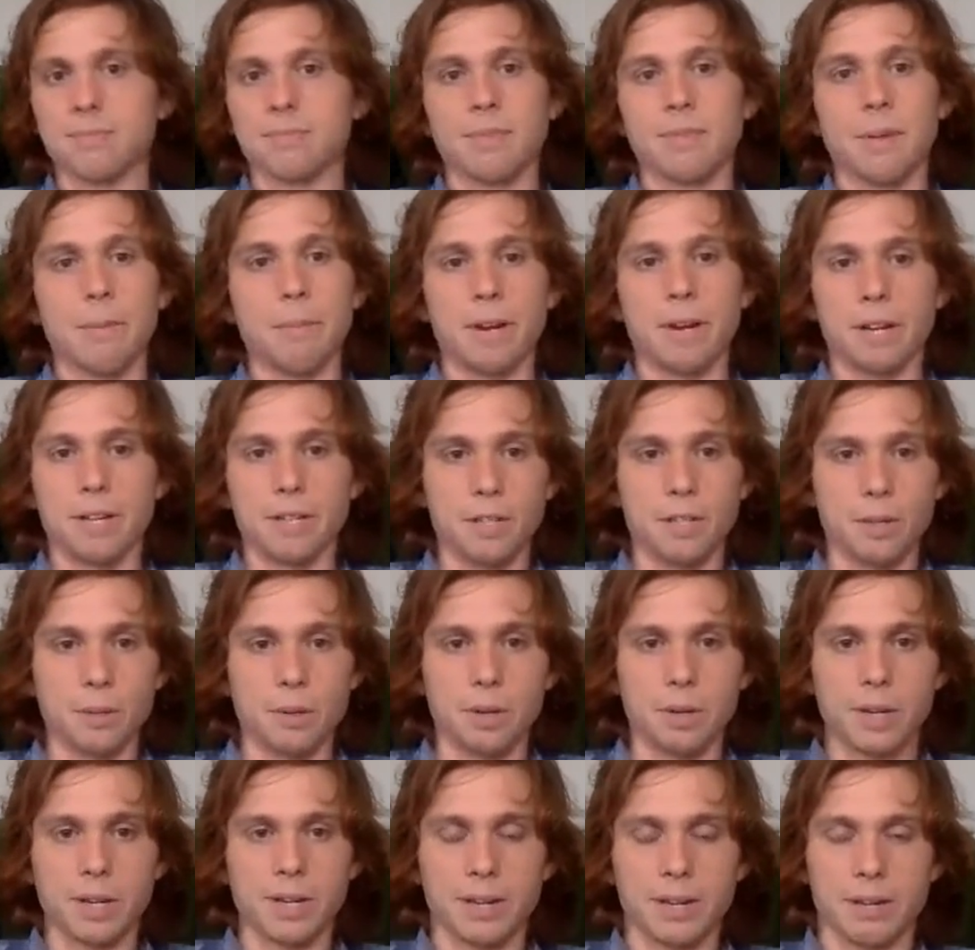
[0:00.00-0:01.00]
I'm going to do
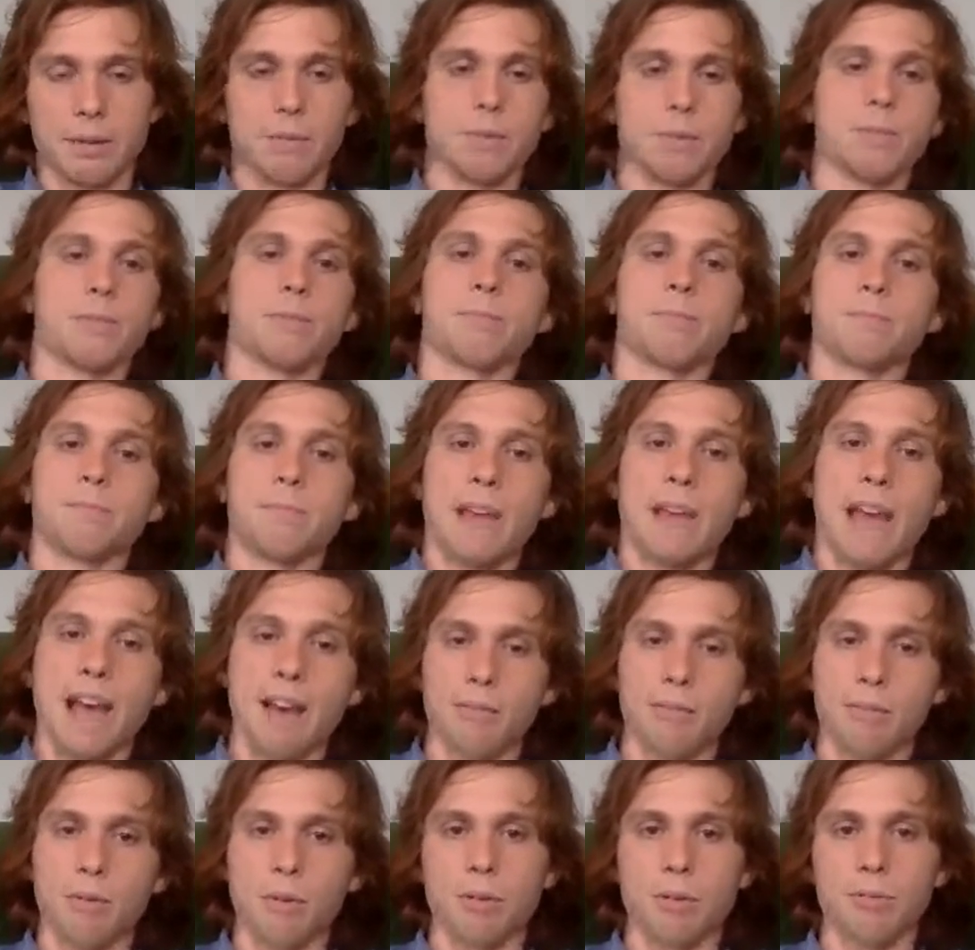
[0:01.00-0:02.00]
it. I was
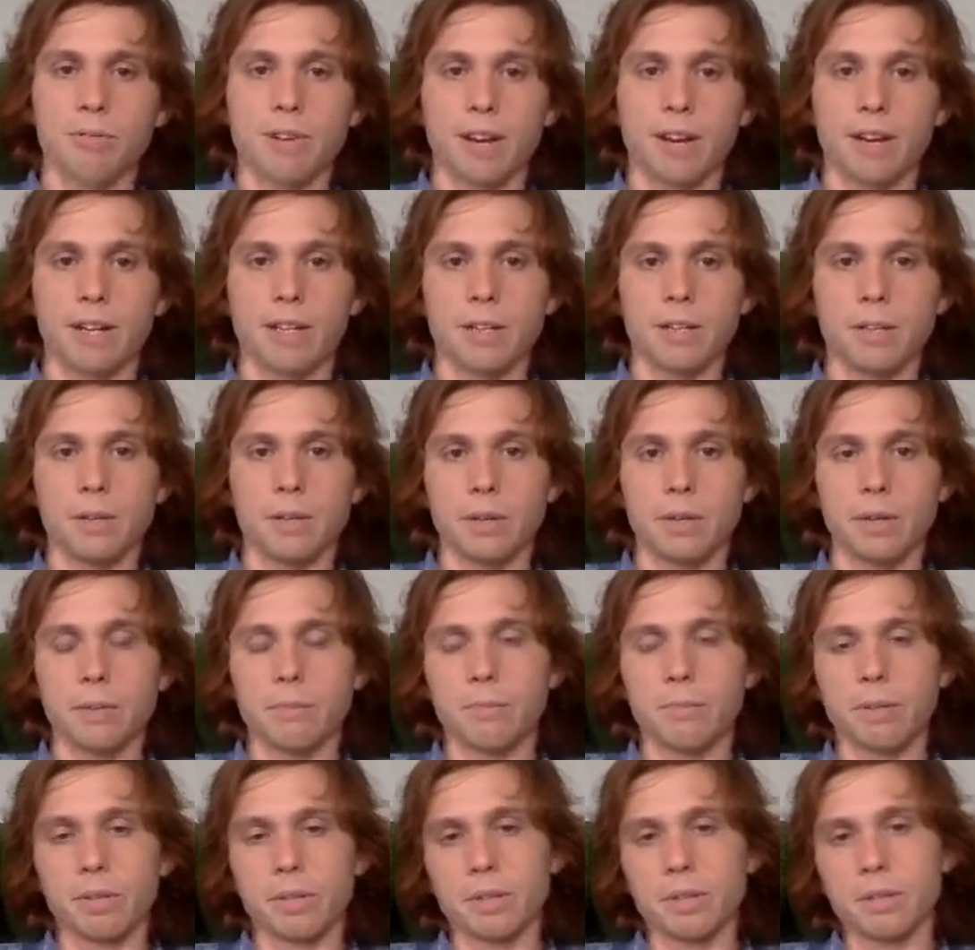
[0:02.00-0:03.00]
half horrified to do it,
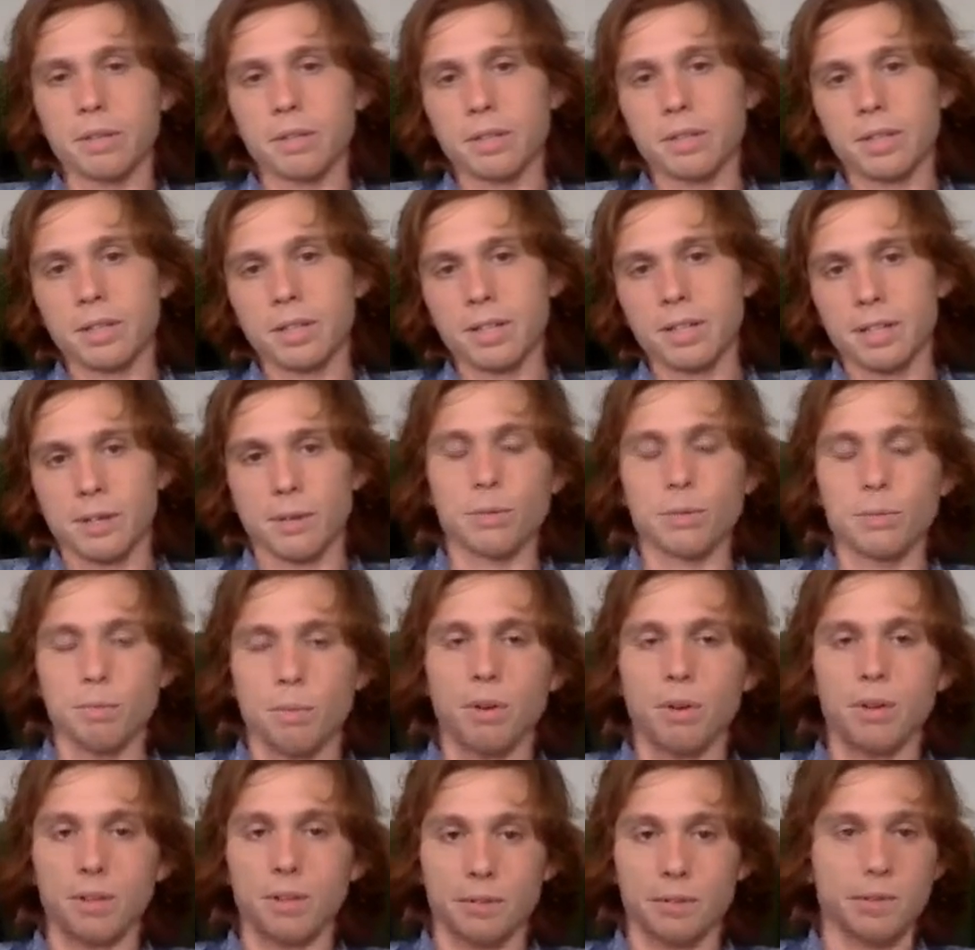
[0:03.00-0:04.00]
but it was
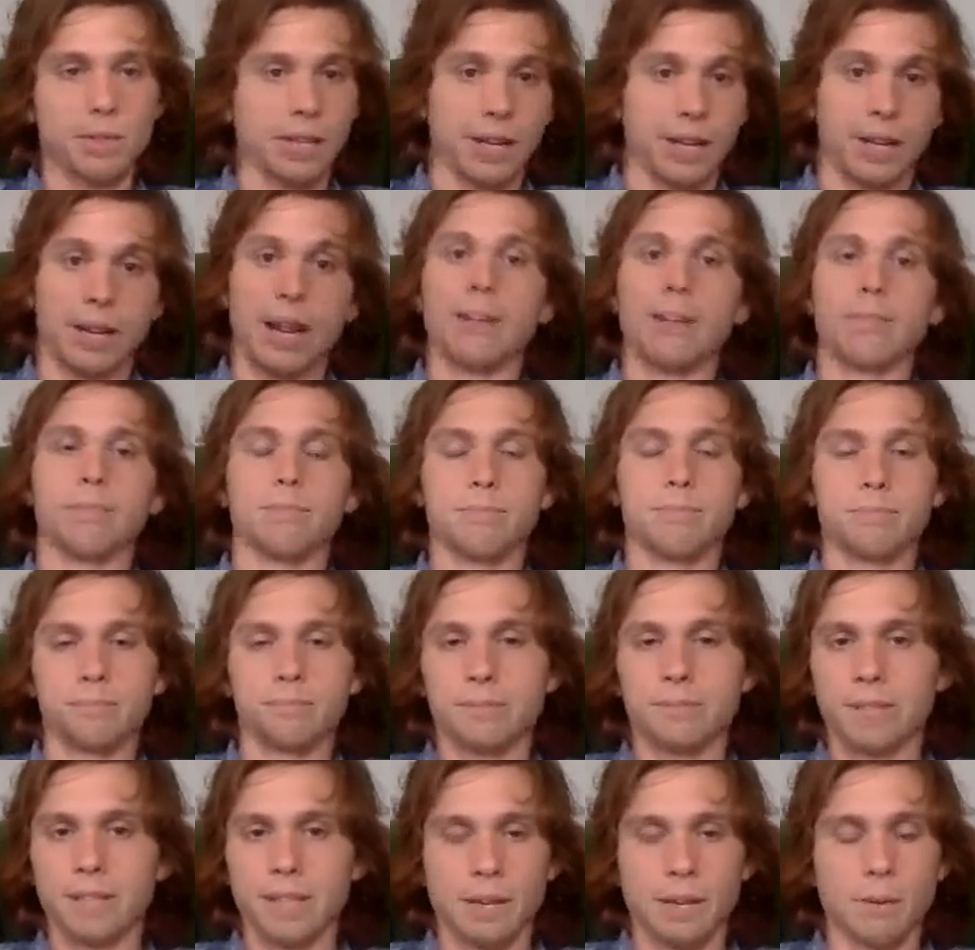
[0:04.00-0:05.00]
one of those, like,
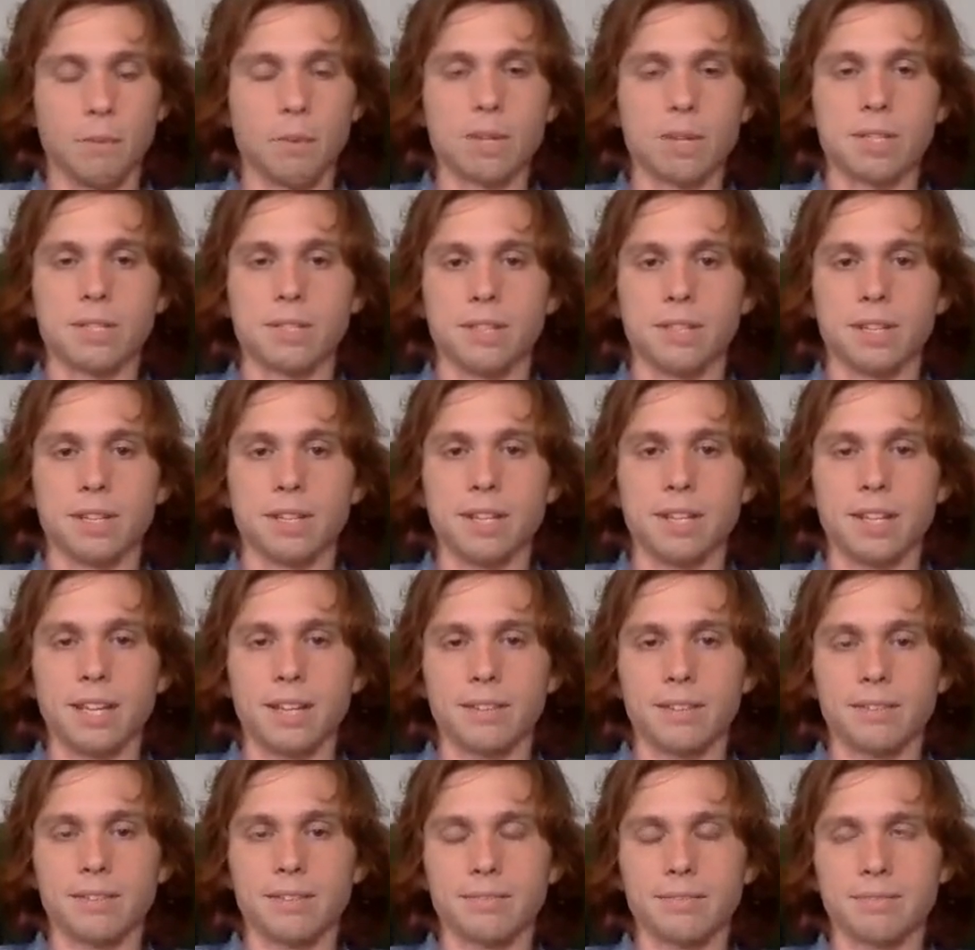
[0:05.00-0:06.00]
it wasn't
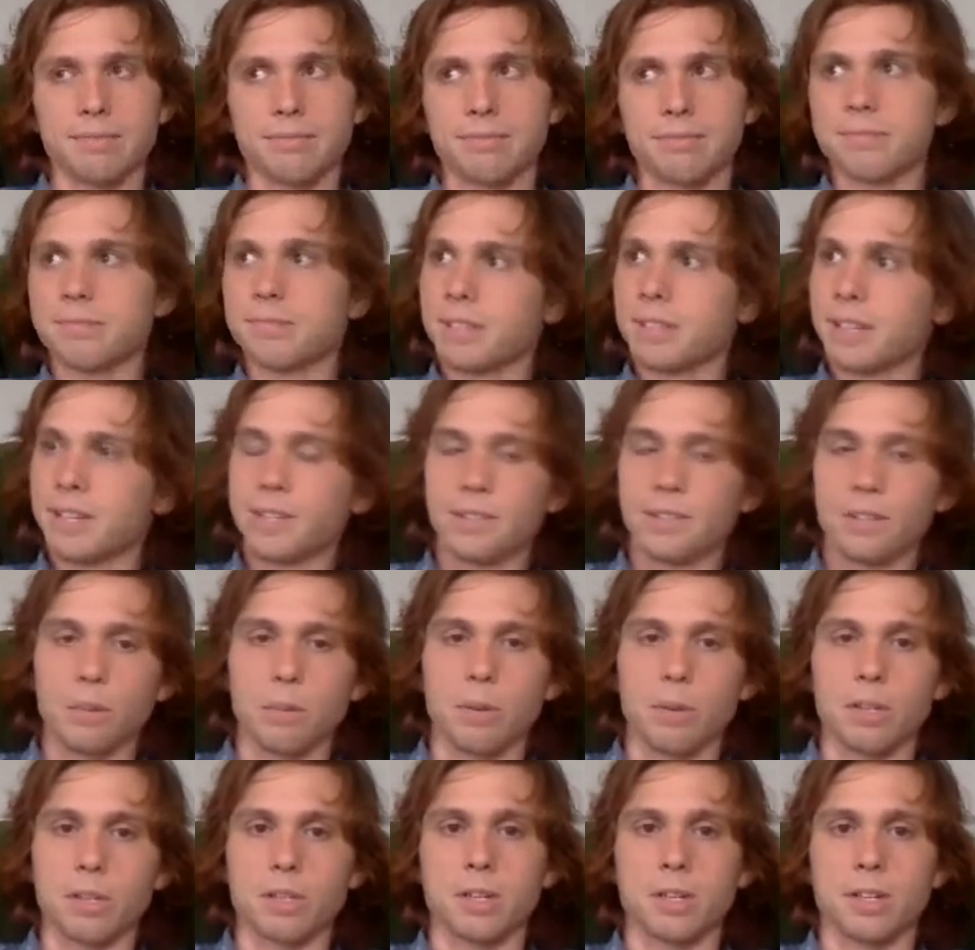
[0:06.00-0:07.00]
so
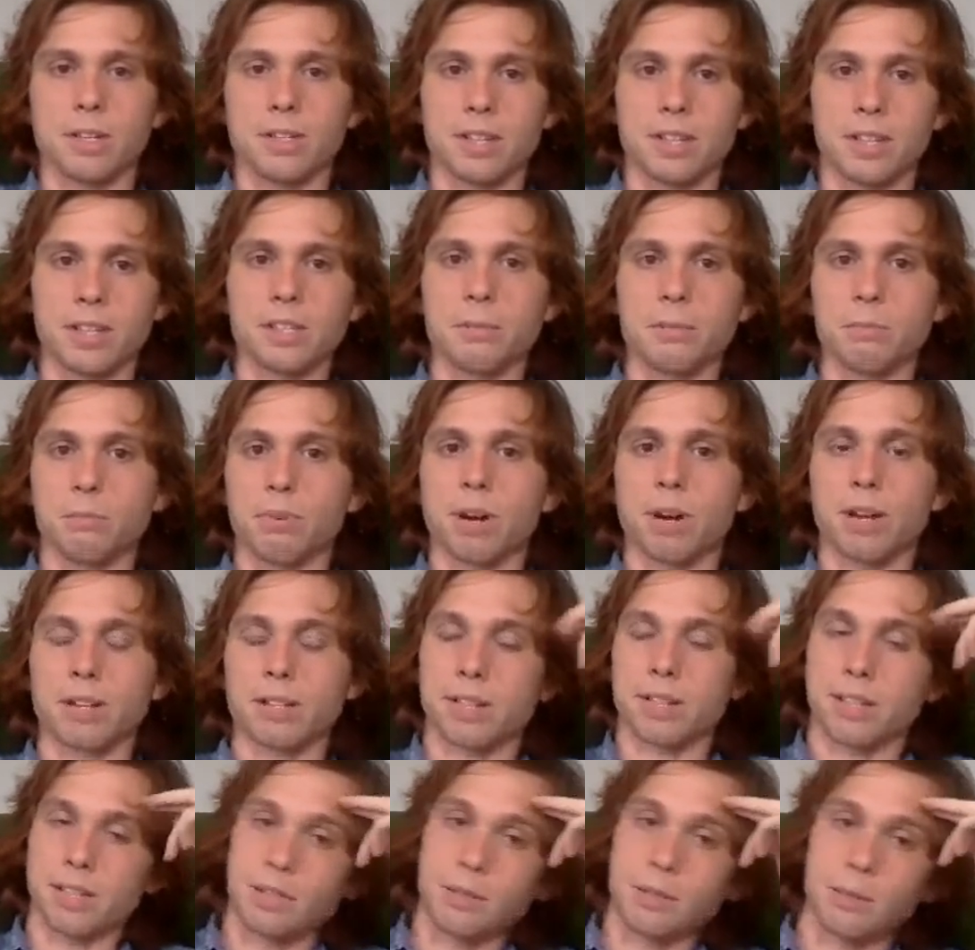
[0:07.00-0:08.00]
much a decision
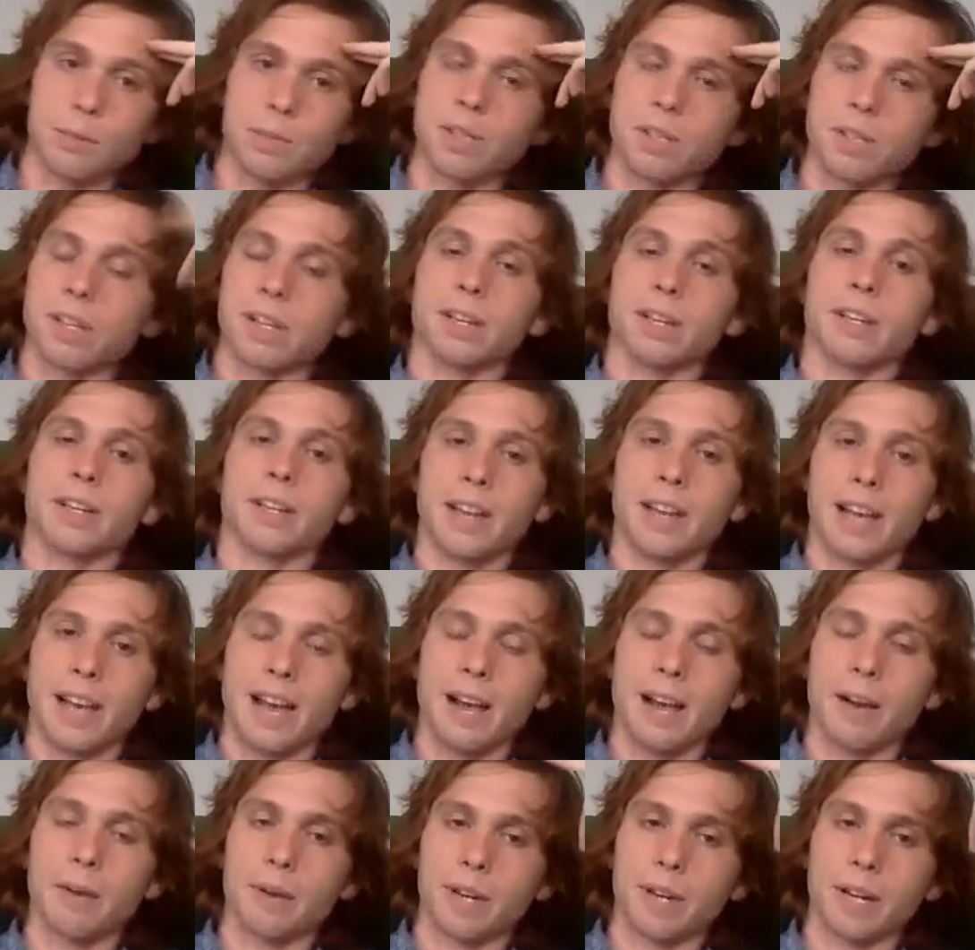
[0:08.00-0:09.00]
process. It was like,
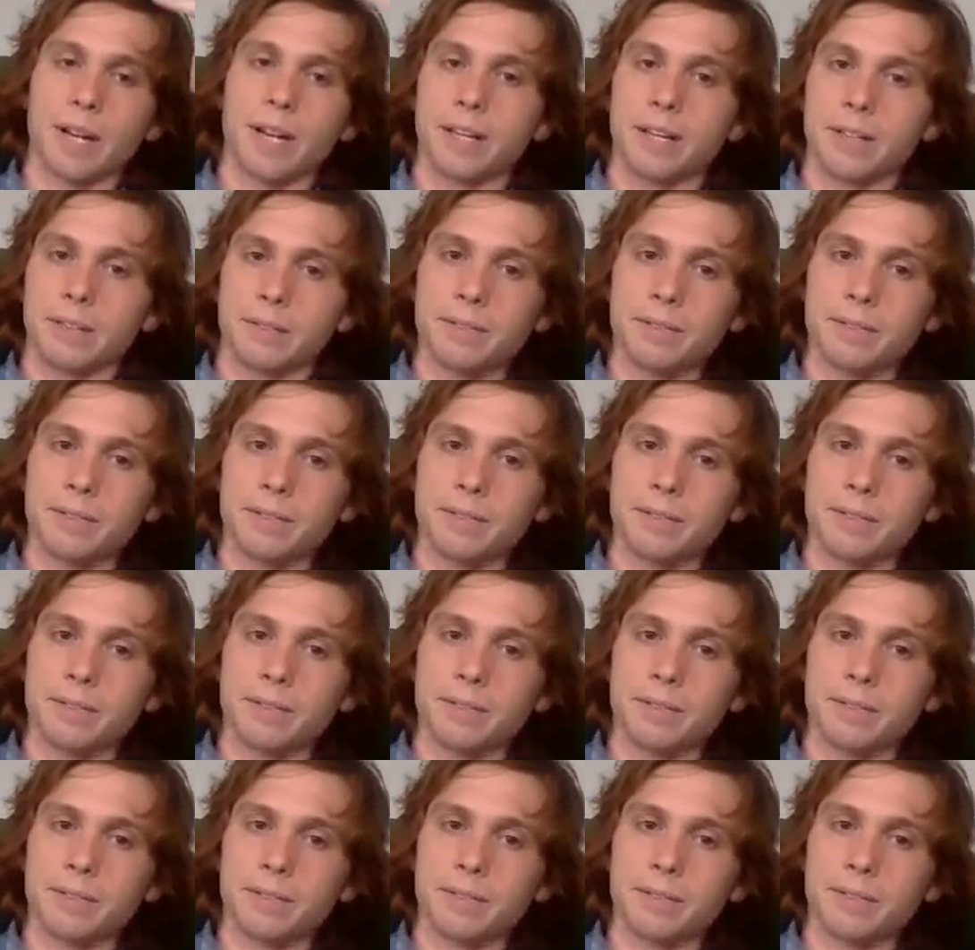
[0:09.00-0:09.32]
how can I